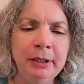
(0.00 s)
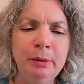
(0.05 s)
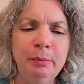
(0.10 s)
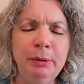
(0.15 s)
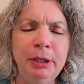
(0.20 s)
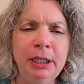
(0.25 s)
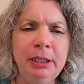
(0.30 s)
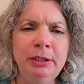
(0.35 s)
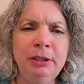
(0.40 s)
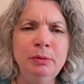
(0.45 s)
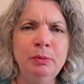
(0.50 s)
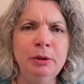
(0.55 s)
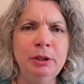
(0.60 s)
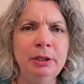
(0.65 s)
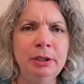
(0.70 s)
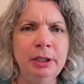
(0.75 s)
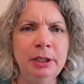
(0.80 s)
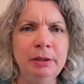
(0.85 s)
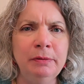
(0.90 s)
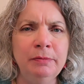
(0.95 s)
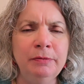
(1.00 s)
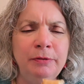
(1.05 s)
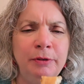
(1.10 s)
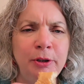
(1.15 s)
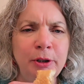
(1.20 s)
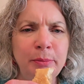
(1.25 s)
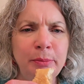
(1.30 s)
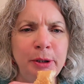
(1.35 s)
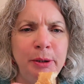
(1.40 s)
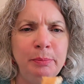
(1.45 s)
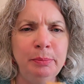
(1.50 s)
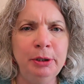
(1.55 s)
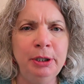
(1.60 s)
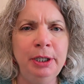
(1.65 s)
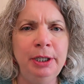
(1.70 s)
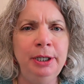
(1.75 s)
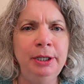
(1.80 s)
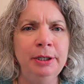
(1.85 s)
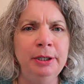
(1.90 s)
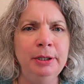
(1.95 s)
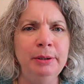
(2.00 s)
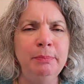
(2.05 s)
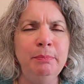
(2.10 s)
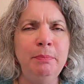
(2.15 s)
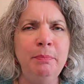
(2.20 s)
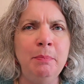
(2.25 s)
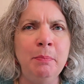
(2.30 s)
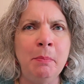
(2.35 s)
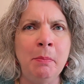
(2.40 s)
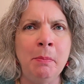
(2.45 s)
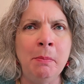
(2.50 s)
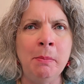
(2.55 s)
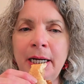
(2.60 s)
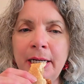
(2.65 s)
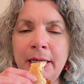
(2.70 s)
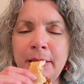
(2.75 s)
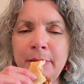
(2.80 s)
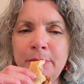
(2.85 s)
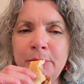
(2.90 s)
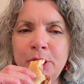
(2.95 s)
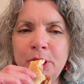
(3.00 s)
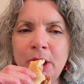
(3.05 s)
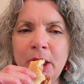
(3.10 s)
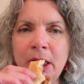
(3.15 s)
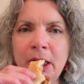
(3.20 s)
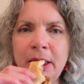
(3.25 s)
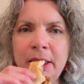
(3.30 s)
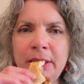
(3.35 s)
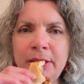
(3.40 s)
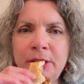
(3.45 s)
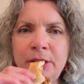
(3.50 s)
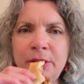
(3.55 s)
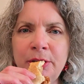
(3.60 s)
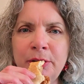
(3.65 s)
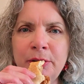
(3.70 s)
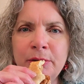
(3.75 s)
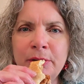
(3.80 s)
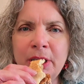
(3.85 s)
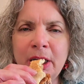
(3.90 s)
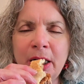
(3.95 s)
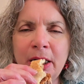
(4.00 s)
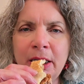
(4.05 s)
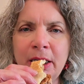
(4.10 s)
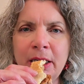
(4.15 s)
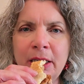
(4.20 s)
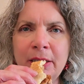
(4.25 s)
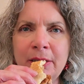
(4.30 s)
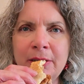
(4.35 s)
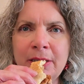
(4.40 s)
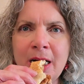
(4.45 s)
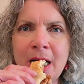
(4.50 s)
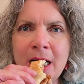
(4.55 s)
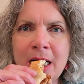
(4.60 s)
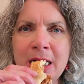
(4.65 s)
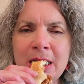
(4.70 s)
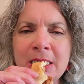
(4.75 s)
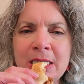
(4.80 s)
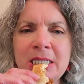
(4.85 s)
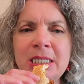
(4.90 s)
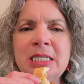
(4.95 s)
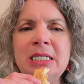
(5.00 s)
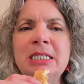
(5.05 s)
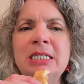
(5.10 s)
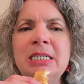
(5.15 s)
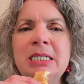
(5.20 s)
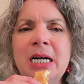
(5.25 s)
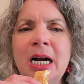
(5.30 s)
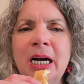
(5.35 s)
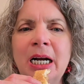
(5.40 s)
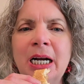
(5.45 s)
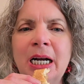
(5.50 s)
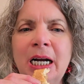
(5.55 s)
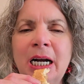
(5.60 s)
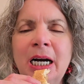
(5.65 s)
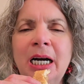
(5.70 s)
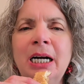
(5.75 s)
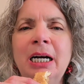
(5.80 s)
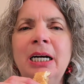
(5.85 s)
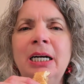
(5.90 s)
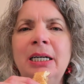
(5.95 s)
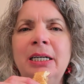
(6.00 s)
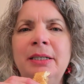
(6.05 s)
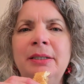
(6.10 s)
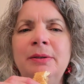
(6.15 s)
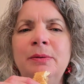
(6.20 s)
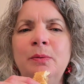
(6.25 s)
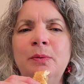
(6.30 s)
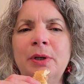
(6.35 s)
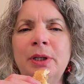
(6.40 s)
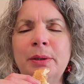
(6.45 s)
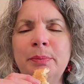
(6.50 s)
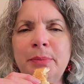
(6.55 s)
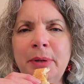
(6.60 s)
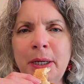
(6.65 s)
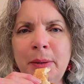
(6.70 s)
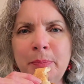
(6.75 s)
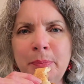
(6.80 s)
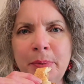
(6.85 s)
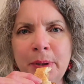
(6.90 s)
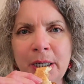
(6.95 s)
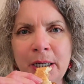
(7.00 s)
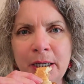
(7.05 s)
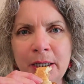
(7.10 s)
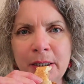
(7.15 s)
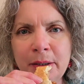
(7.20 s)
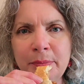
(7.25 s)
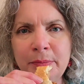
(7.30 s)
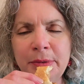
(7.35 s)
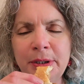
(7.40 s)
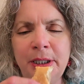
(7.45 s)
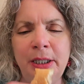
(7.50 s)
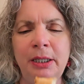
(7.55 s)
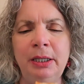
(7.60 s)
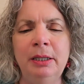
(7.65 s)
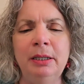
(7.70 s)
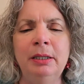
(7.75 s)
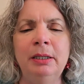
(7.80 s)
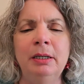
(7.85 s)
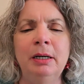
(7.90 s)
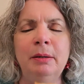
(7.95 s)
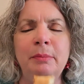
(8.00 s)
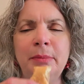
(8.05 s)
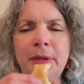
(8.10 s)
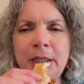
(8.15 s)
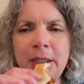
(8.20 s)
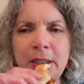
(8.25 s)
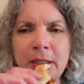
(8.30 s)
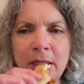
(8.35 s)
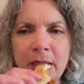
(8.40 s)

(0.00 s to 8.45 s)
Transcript: The bread's working for me pretty good. I am trying to kind of cut with my bottom teeth, not my